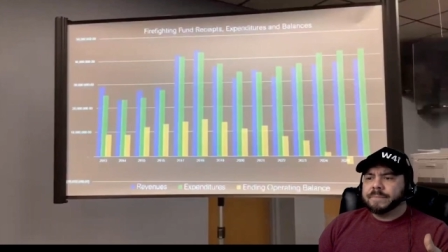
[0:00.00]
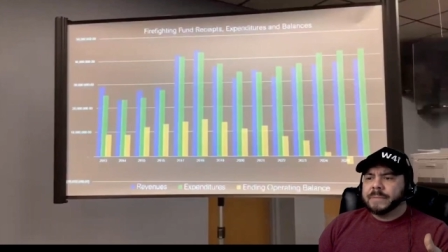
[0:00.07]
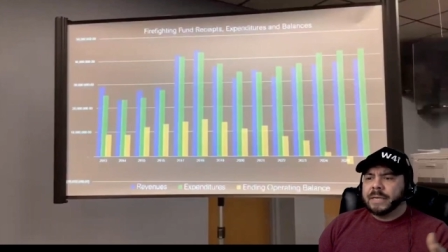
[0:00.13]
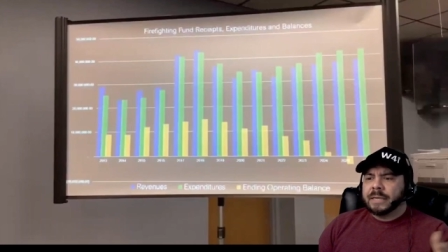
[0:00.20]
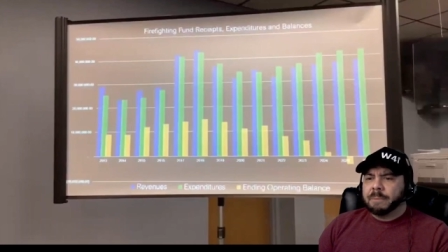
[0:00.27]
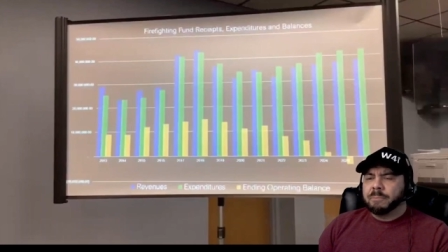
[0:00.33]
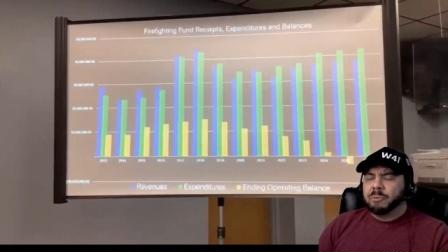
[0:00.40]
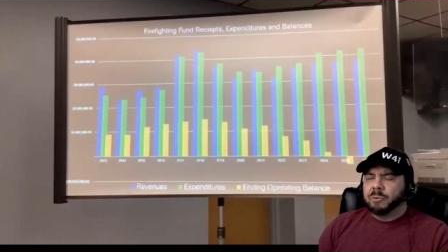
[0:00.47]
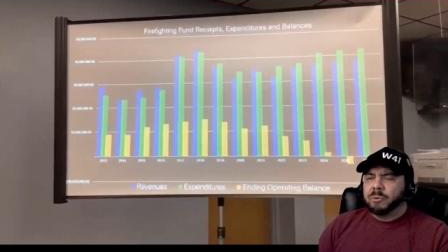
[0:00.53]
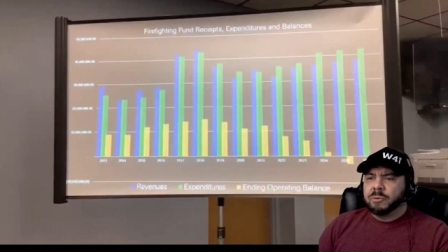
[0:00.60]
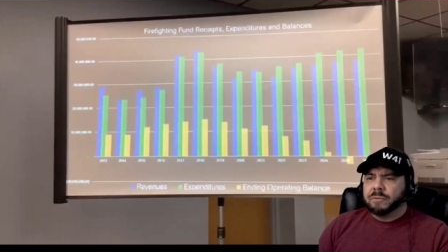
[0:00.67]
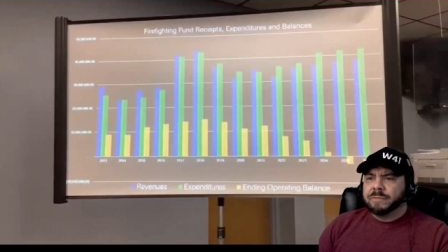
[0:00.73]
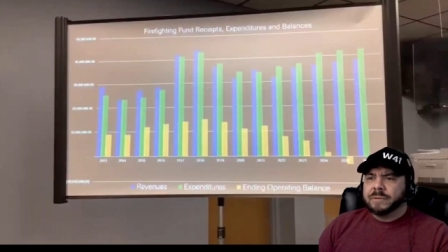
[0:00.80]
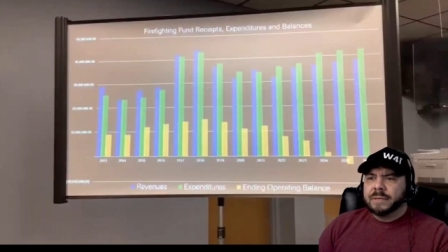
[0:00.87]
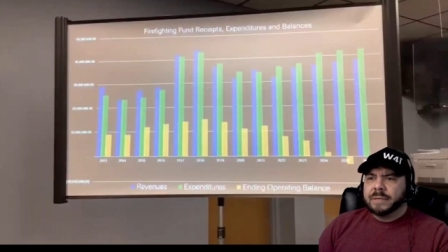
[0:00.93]
is
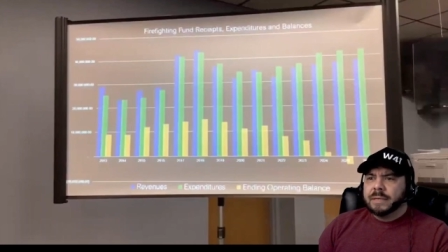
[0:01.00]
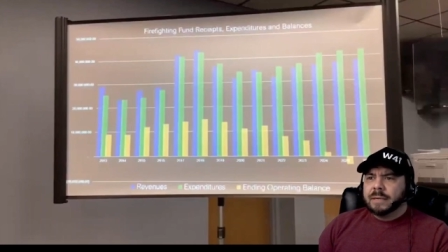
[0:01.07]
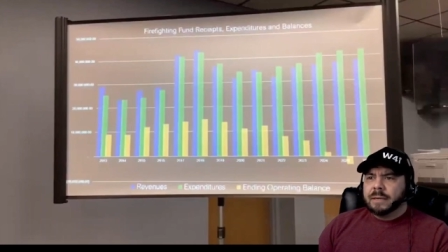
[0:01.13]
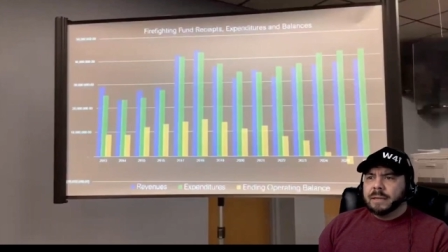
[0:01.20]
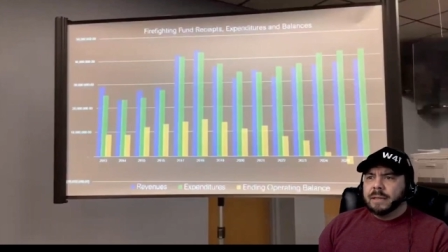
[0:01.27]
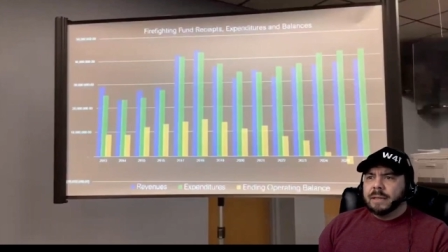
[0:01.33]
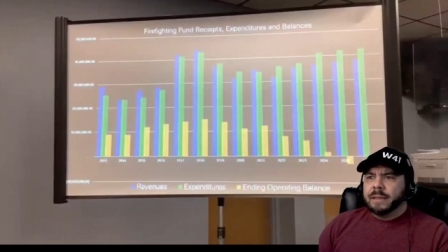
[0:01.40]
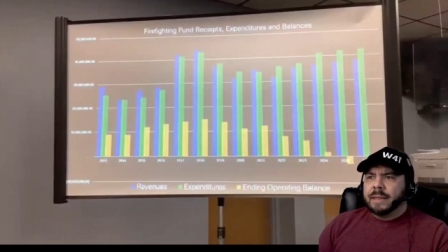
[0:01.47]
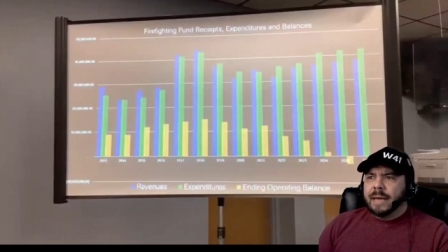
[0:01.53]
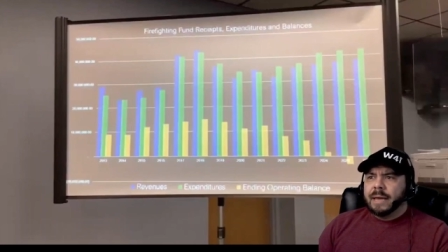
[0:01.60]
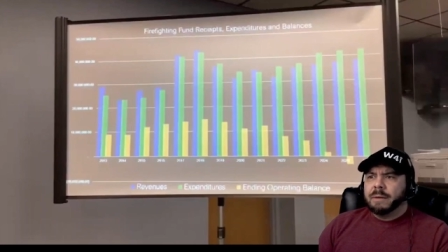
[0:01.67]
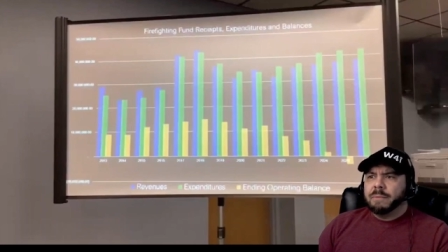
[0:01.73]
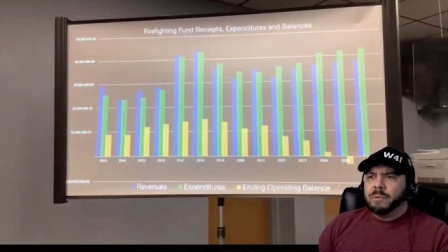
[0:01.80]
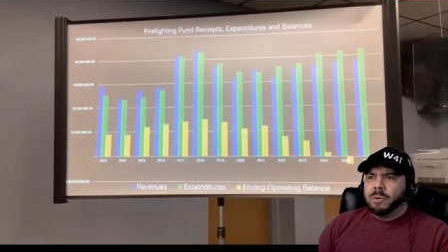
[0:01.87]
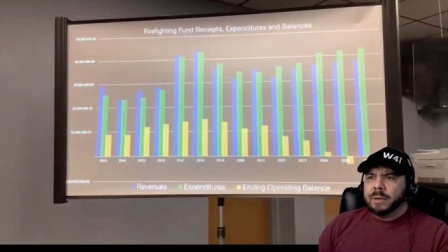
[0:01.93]
approved,
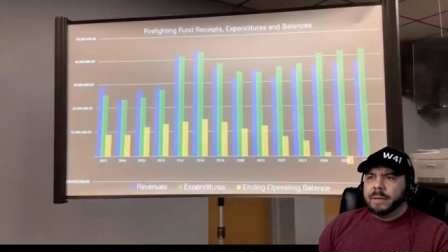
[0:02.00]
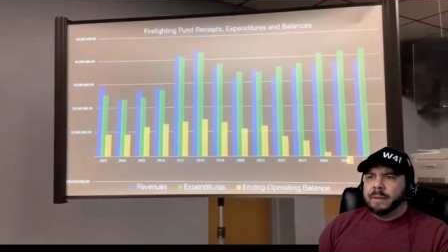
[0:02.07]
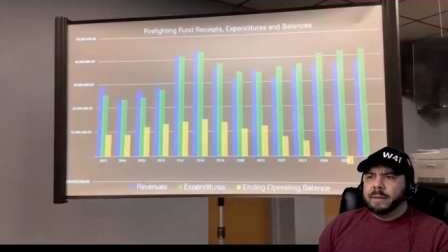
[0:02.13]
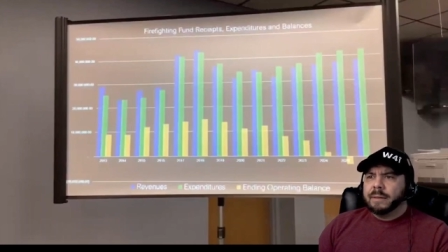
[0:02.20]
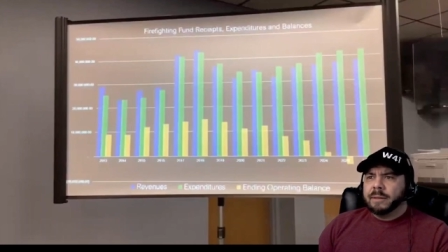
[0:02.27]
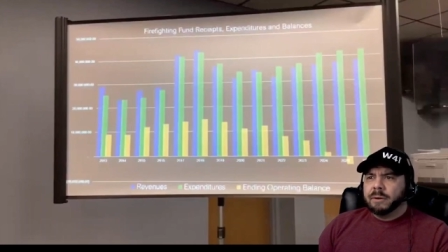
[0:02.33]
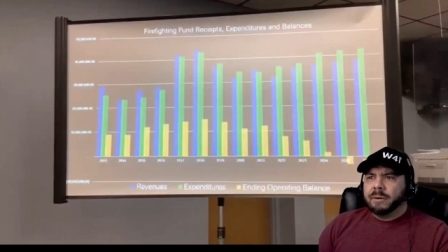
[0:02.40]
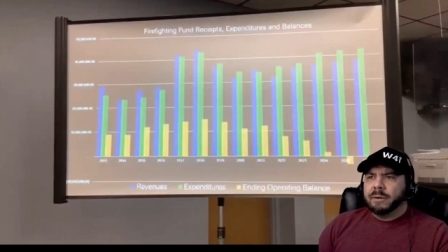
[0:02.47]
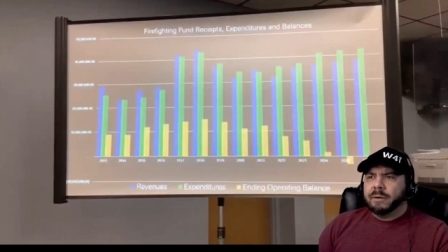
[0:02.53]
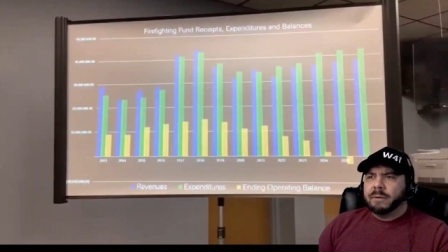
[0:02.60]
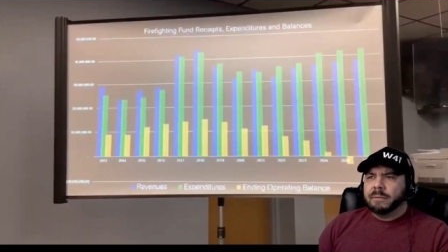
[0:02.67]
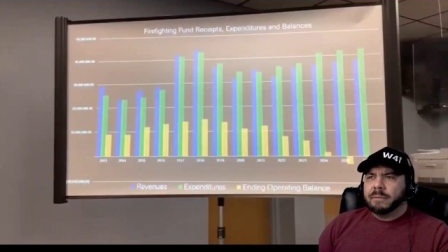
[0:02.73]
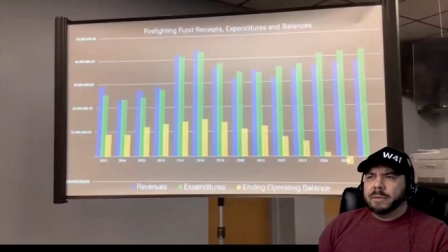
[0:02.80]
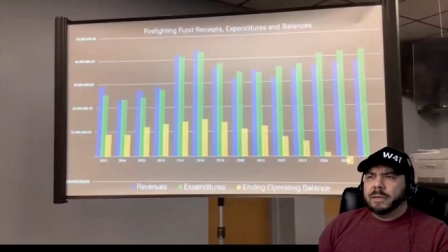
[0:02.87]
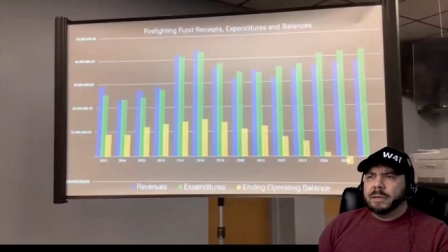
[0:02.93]

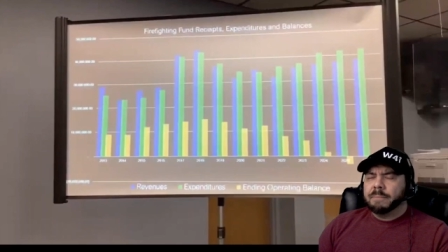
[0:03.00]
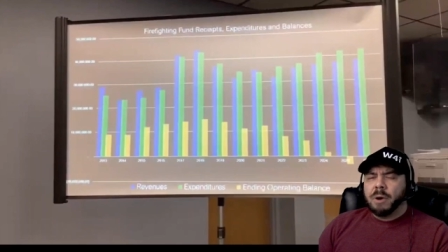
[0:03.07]
their